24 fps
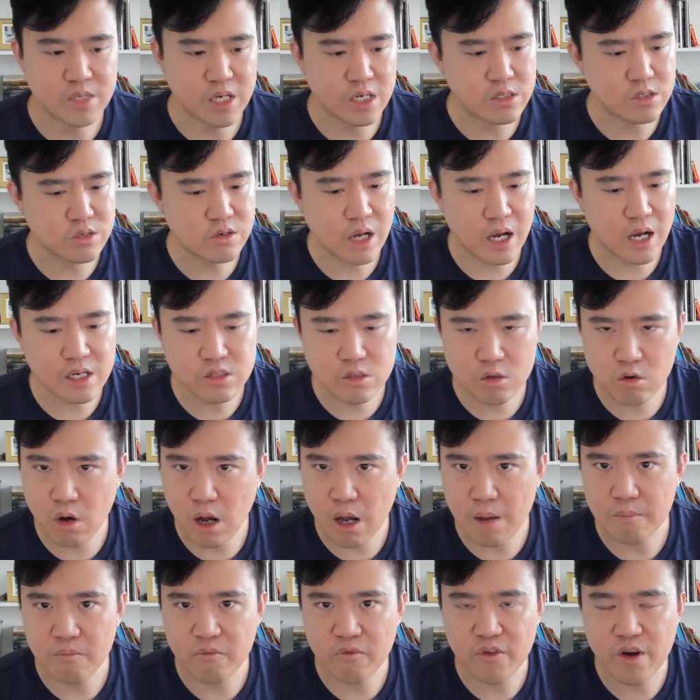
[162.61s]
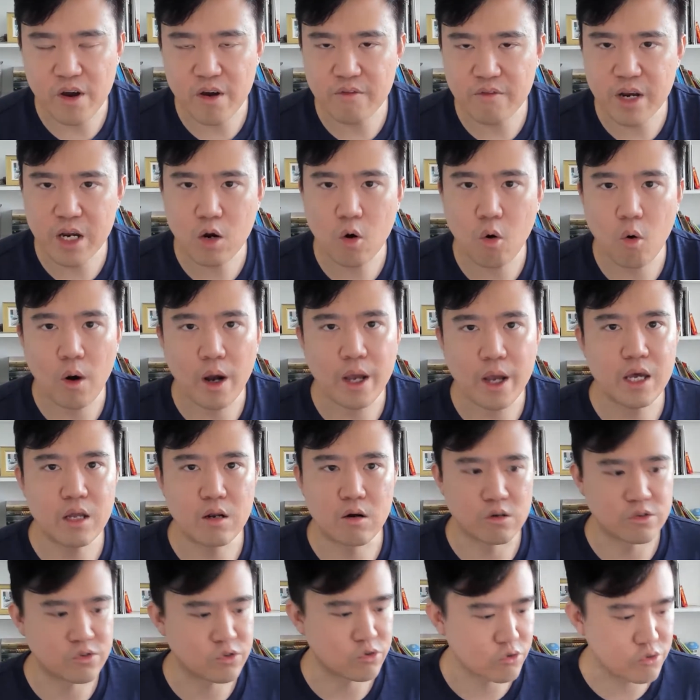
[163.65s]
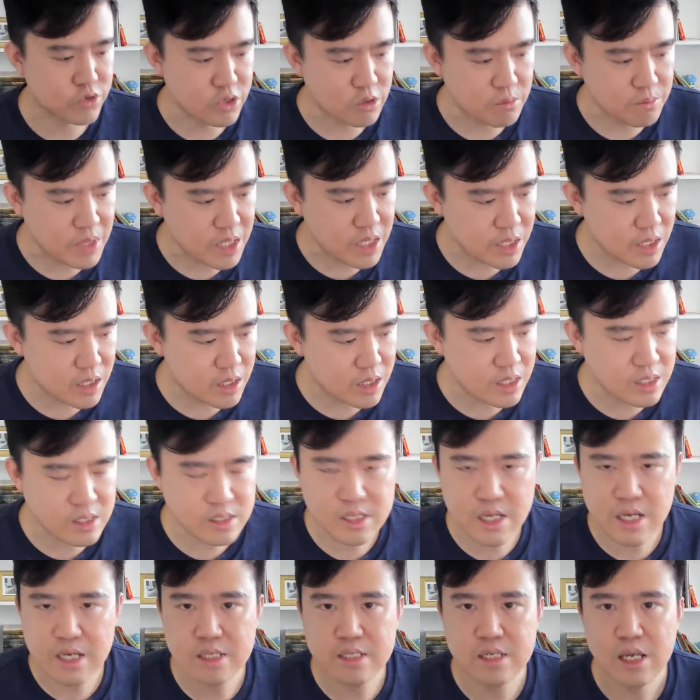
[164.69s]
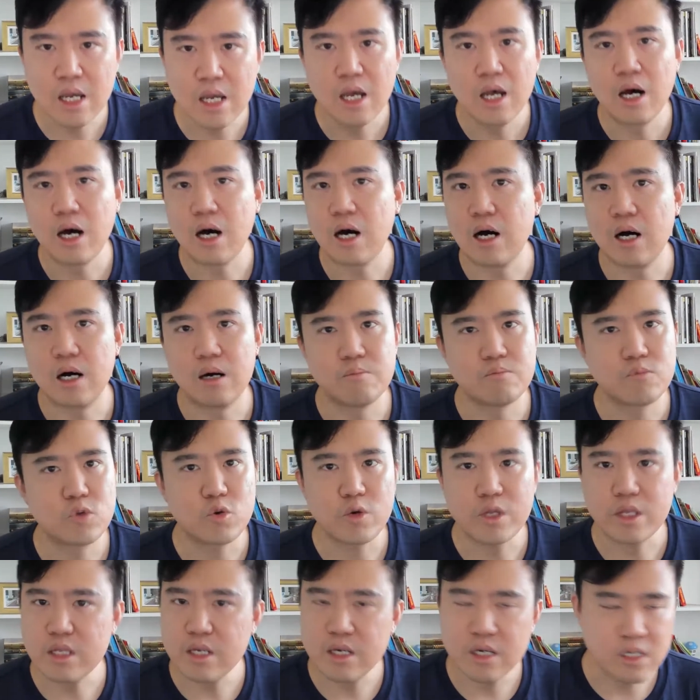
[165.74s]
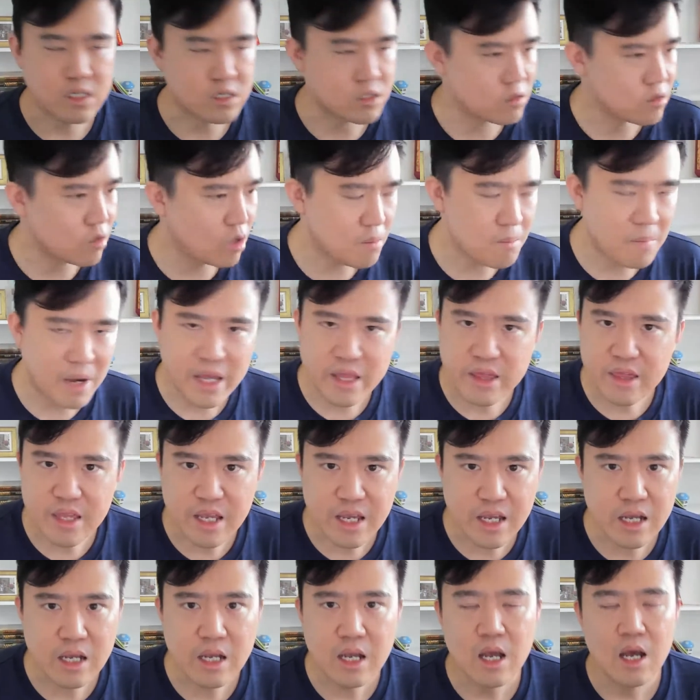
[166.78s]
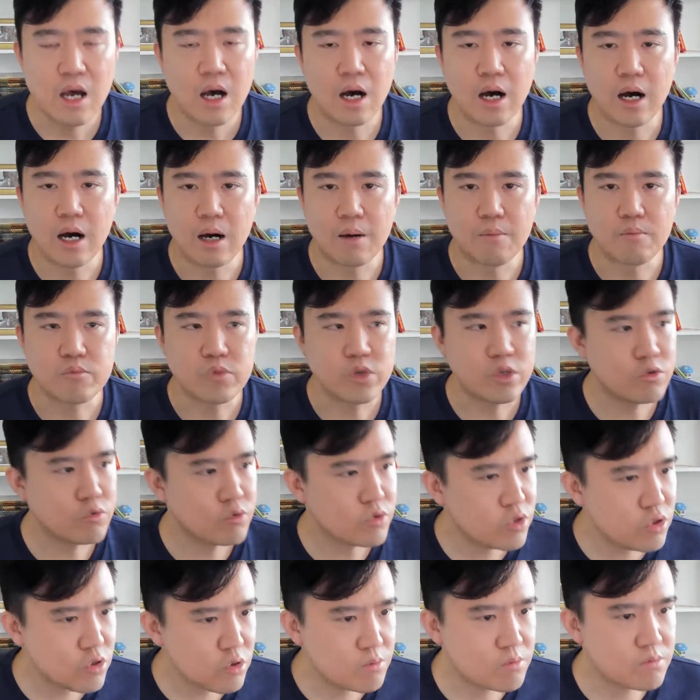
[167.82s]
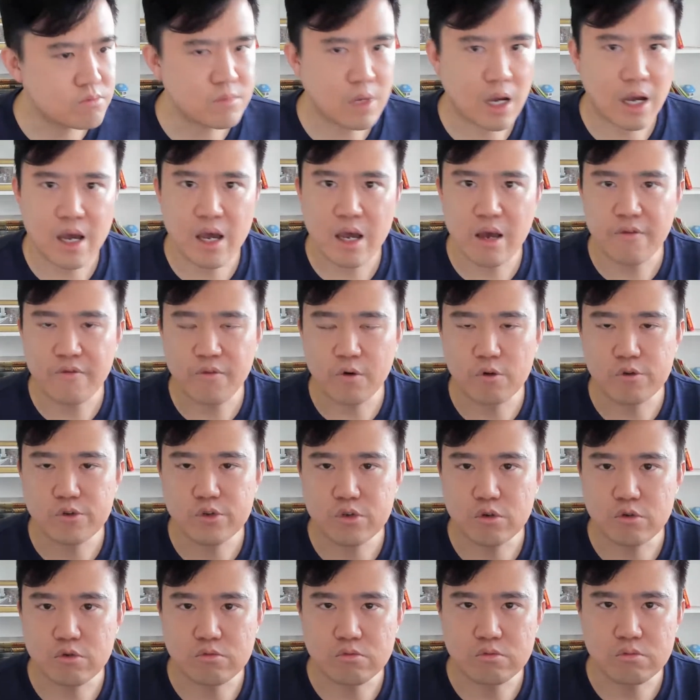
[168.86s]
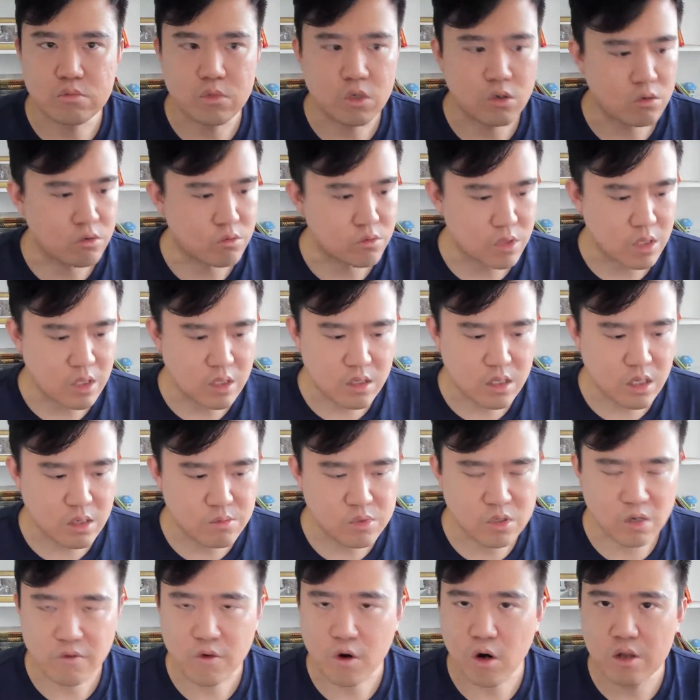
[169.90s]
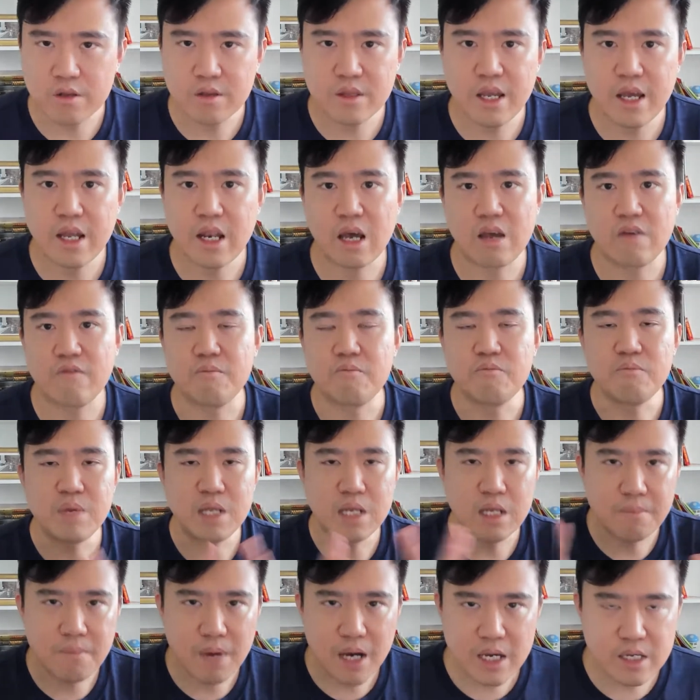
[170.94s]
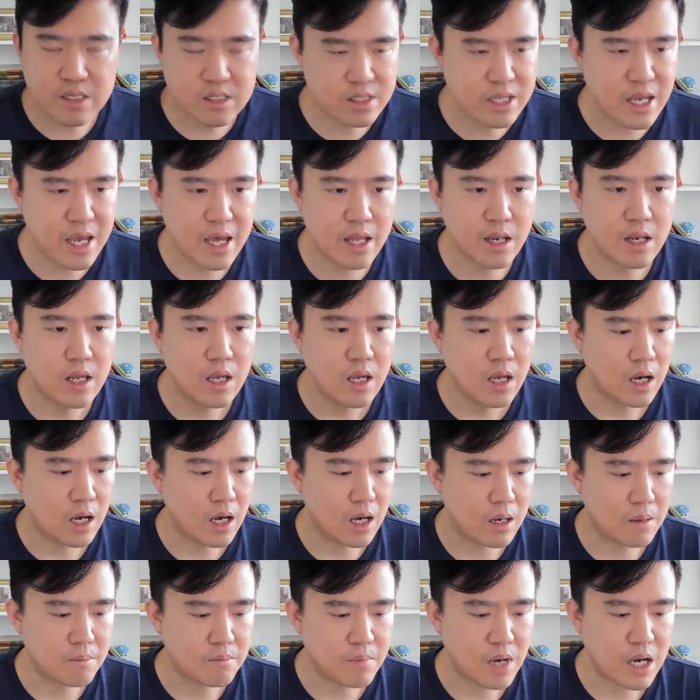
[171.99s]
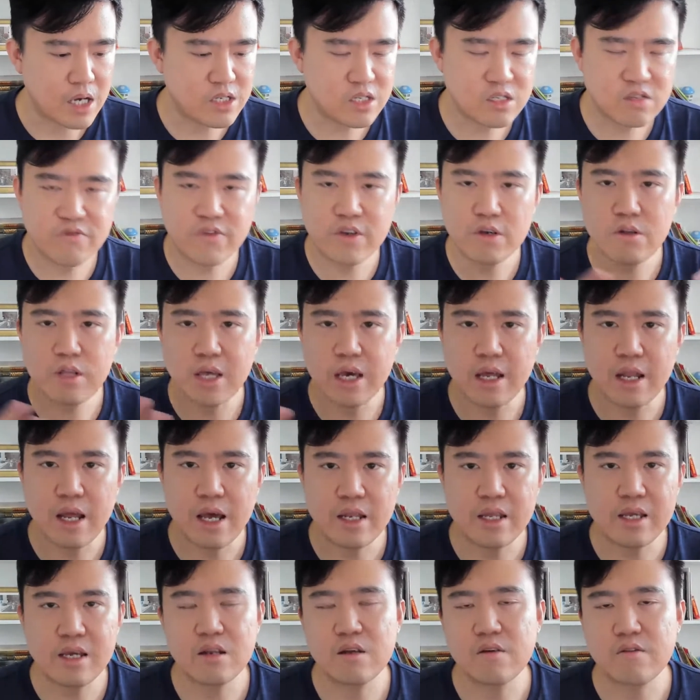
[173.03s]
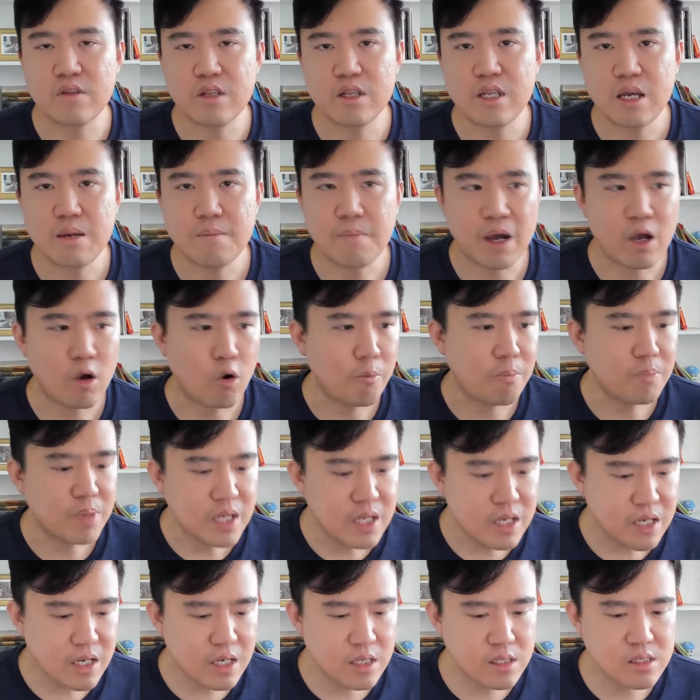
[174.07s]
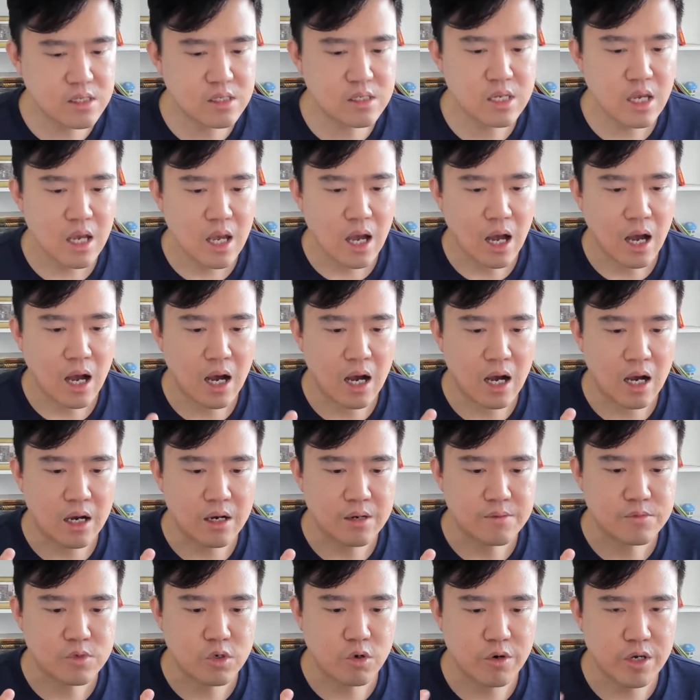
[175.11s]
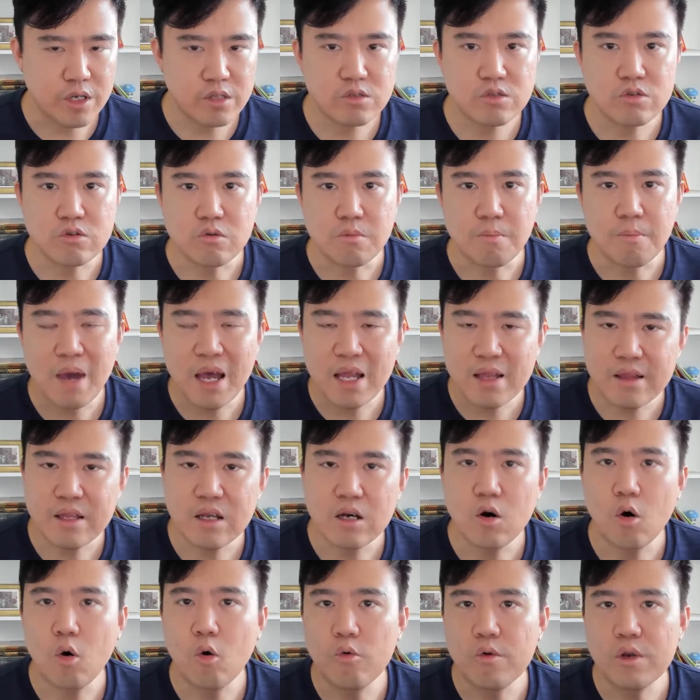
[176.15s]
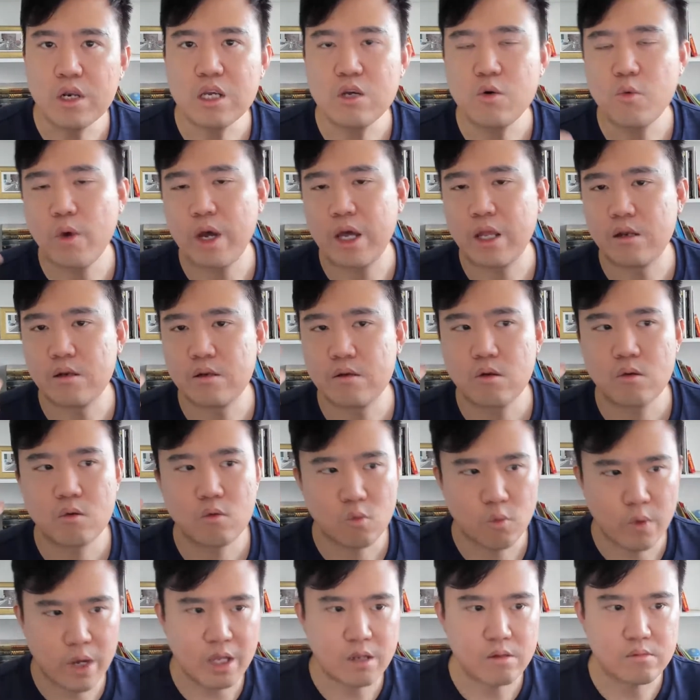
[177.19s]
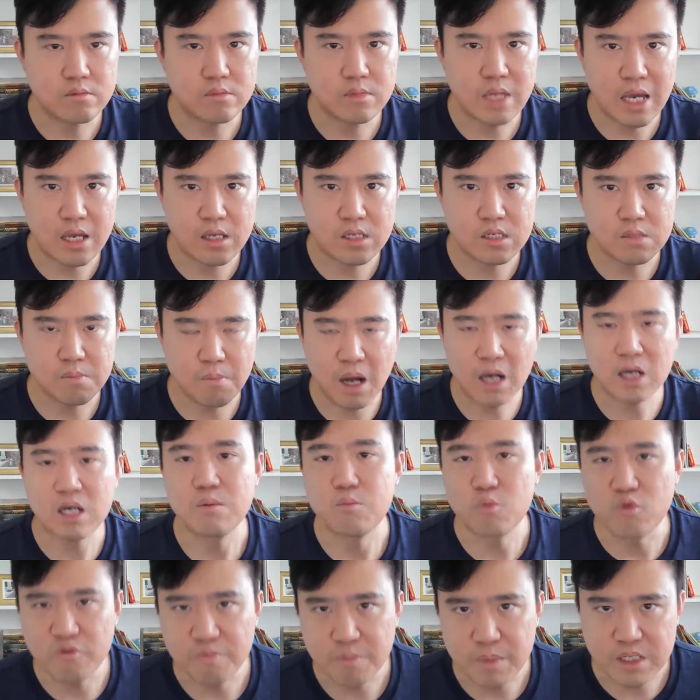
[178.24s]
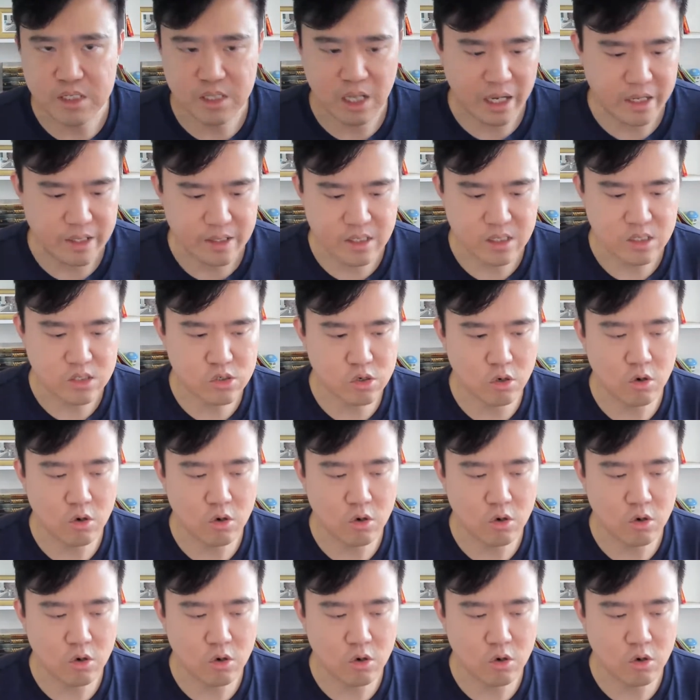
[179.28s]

As you guys know, I'm very, very quiet on social media these days. Twitter is not my thing. YouTube, I have also, in terms of content, I've minimized that. I just feel that at the end of the day, my opinions are going to matter only when there's market movements like this.